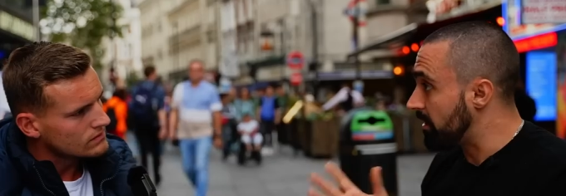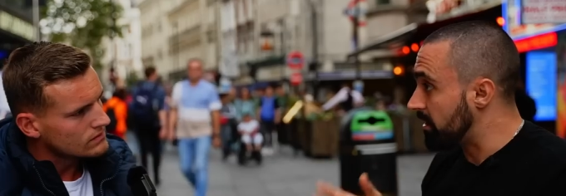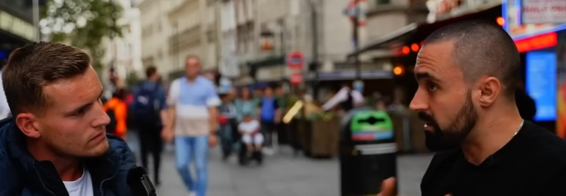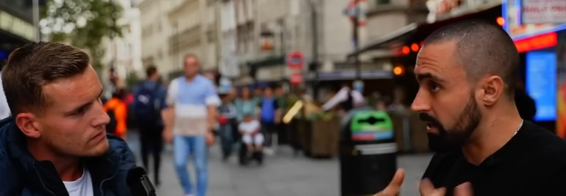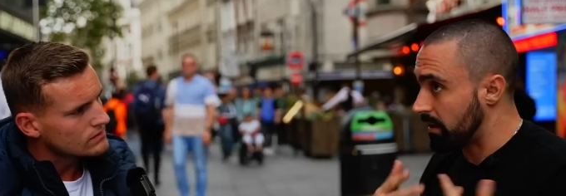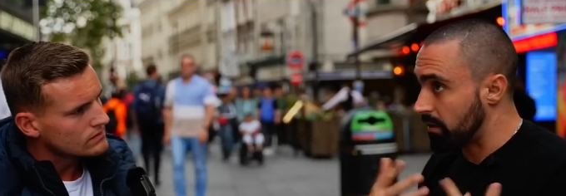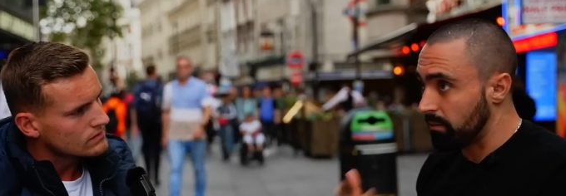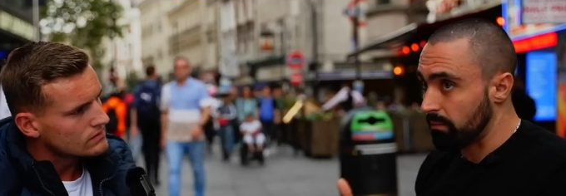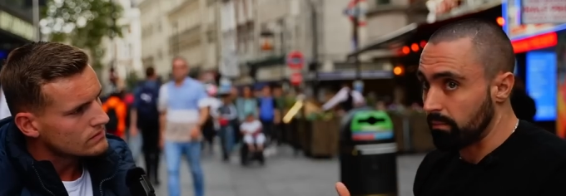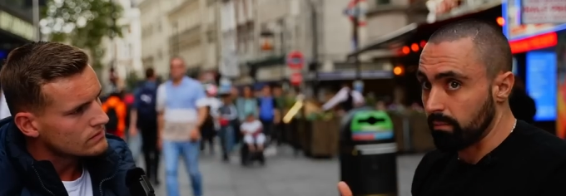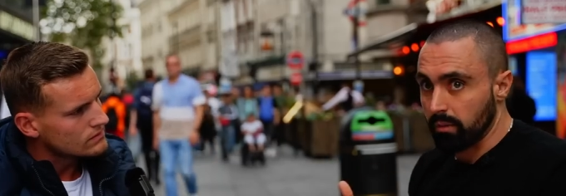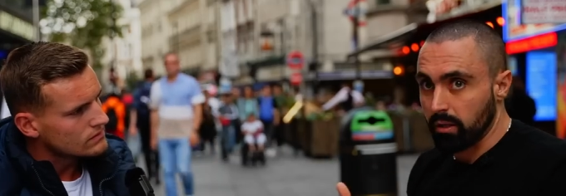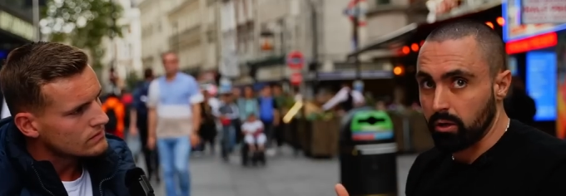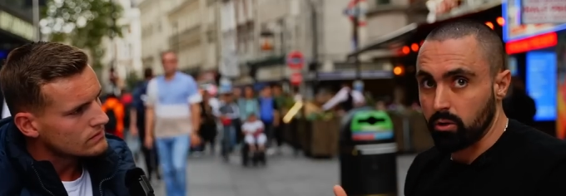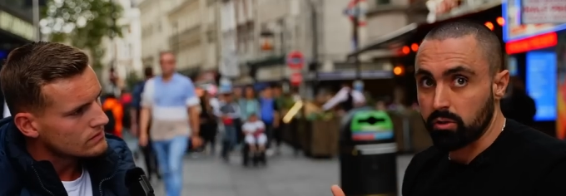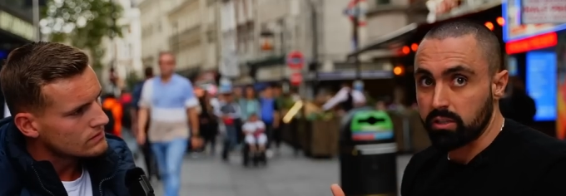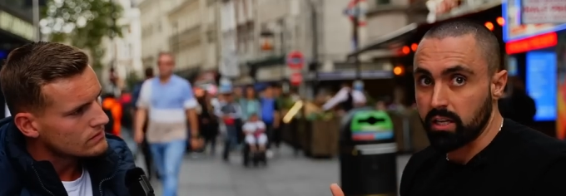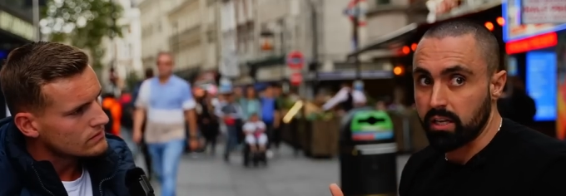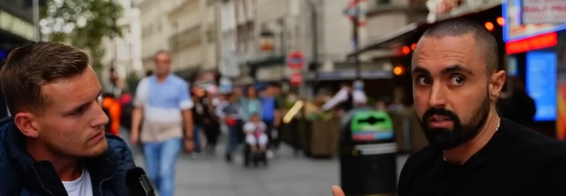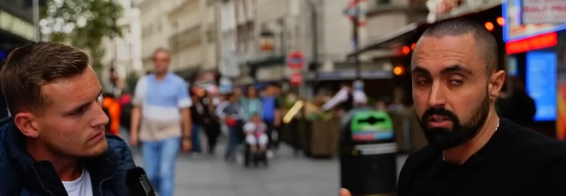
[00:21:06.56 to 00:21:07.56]
Speaker 1: because they've got a
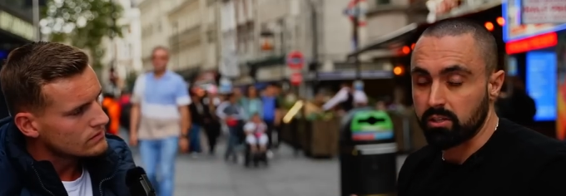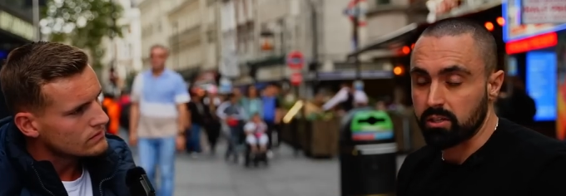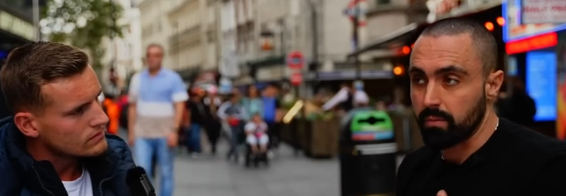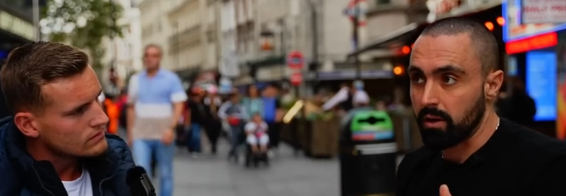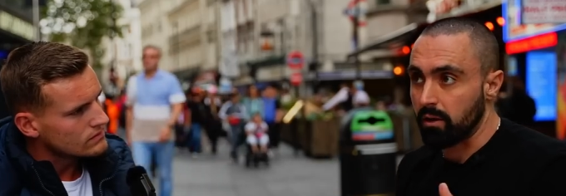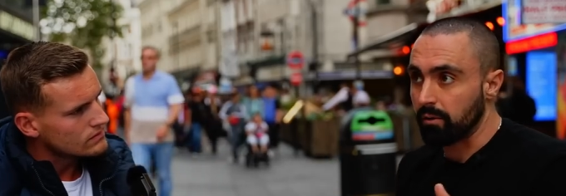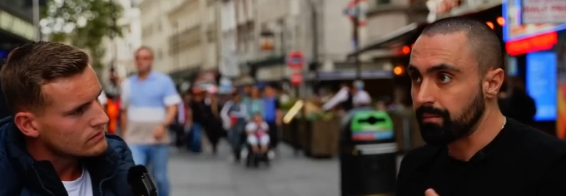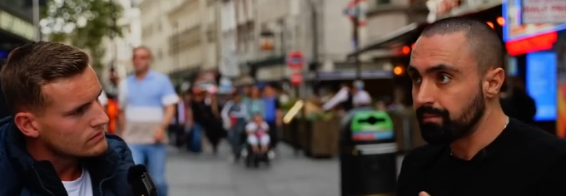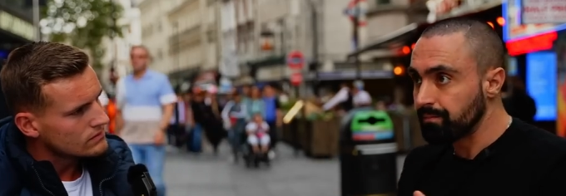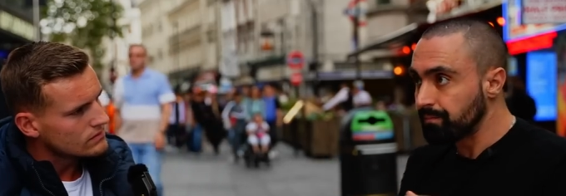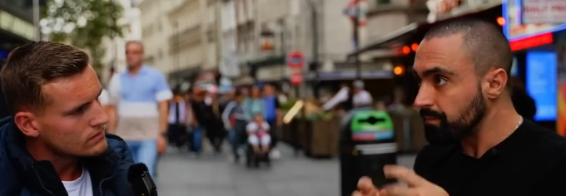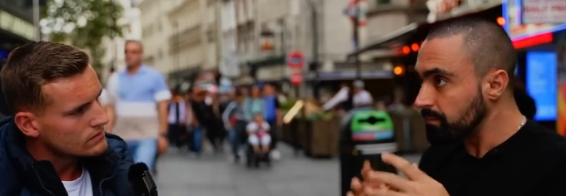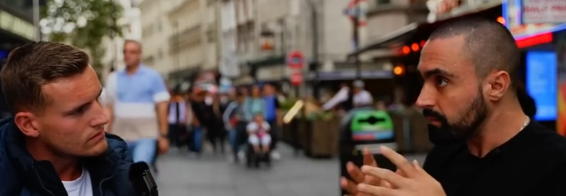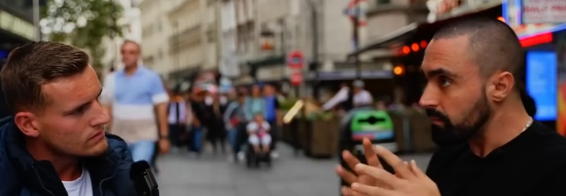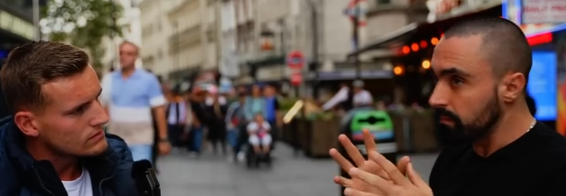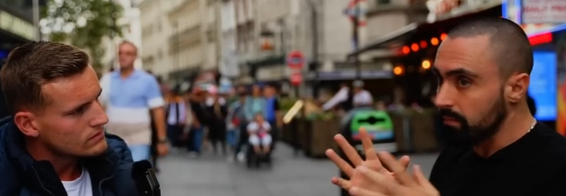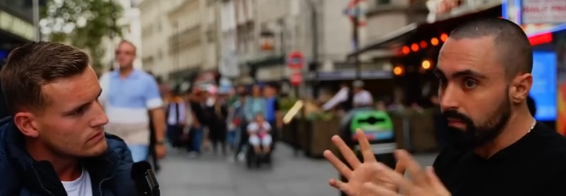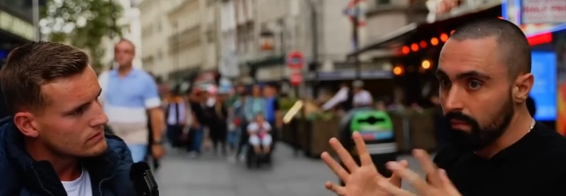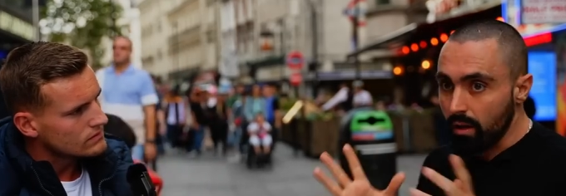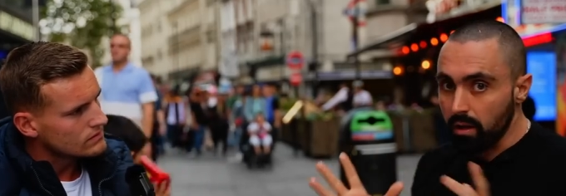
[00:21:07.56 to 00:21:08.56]
good sense of smell.
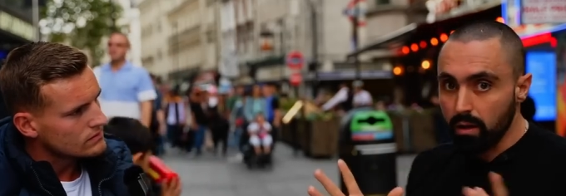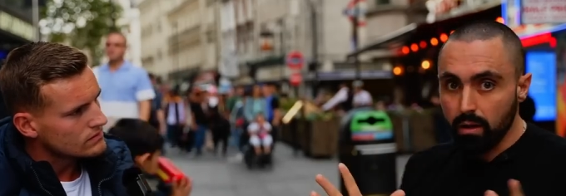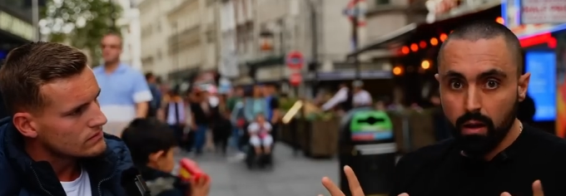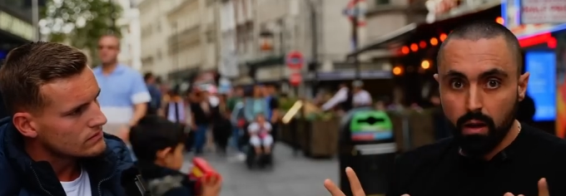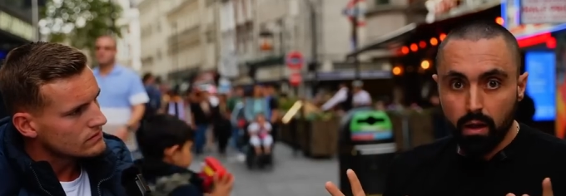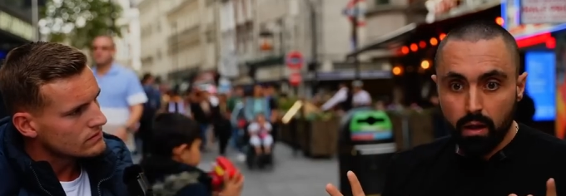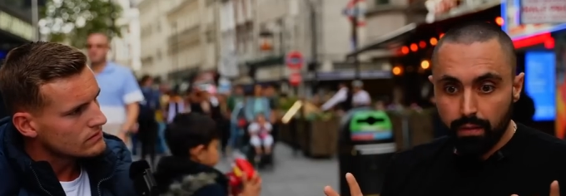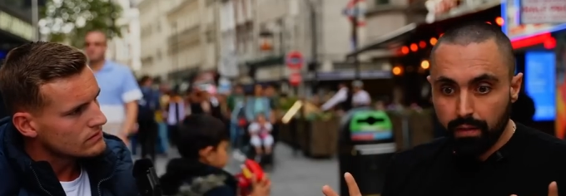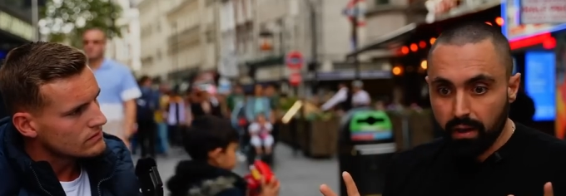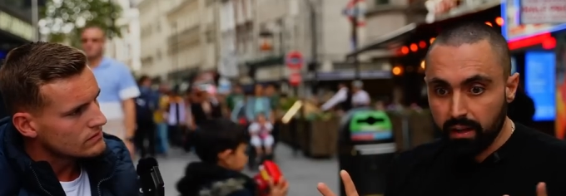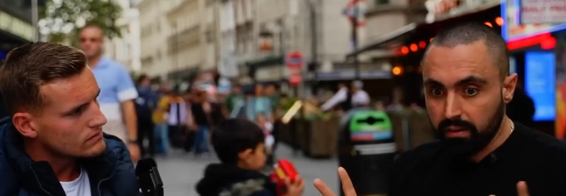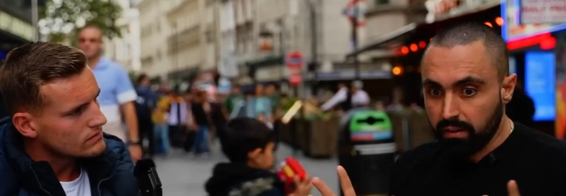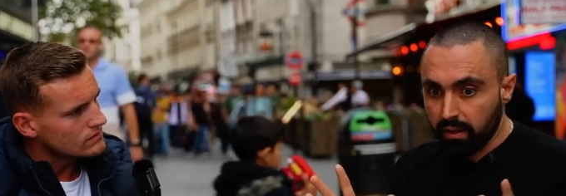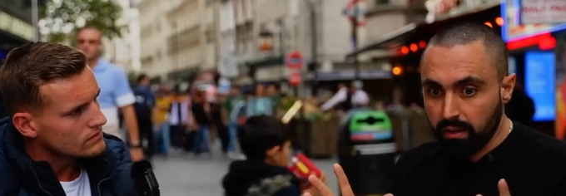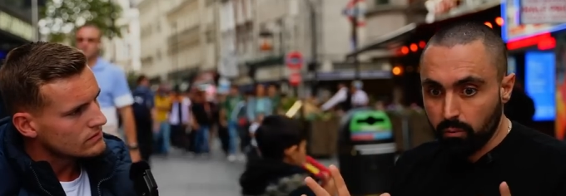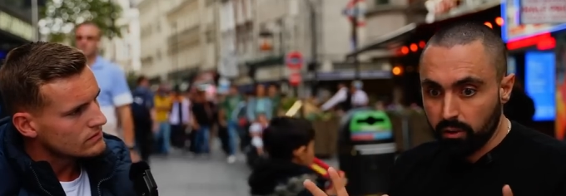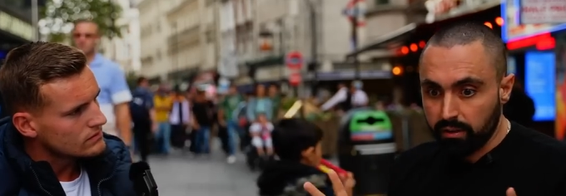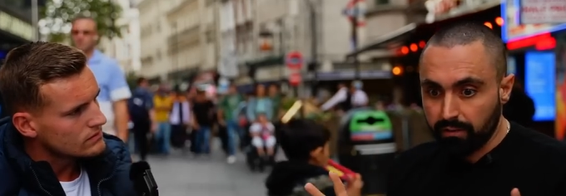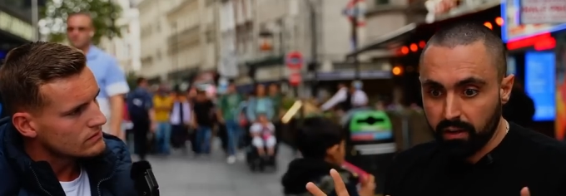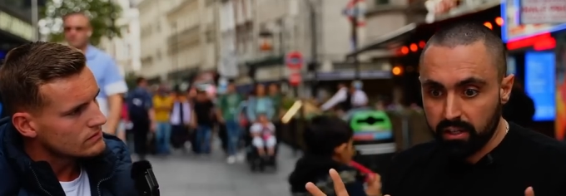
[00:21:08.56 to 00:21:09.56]
They
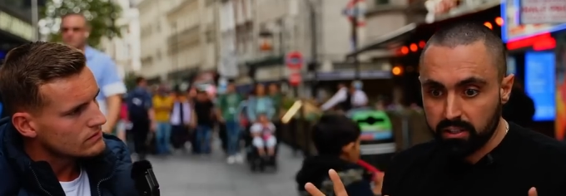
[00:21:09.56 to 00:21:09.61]
think, what the